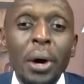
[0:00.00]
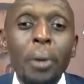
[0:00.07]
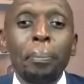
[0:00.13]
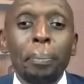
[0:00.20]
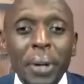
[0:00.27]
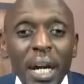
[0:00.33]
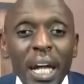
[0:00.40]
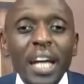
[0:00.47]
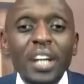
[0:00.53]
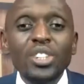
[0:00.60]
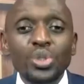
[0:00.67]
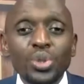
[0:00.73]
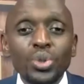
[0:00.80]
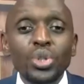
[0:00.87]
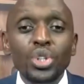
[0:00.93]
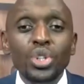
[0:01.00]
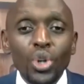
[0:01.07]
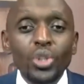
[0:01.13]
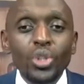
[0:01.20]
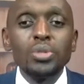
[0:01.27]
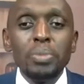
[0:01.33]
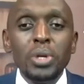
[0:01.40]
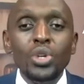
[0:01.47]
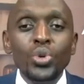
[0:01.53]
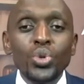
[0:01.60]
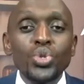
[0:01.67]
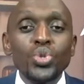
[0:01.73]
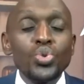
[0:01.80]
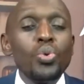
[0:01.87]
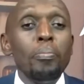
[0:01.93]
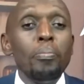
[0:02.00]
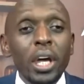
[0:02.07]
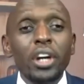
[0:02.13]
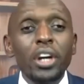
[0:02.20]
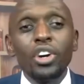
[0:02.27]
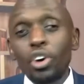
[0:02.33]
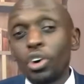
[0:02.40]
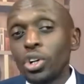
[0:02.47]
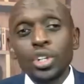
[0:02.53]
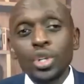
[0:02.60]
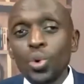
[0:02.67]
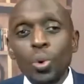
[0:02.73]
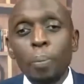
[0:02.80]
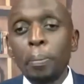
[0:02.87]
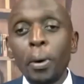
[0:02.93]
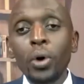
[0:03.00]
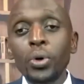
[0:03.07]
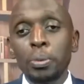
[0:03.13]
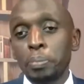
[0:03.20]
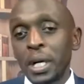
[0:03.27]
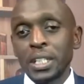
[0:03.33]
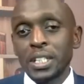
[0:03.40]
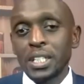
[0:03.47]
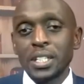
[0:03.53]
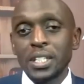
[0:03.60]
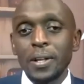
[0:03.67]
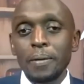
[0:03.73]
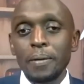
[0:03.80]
Prayer should not be used to make God do both parts.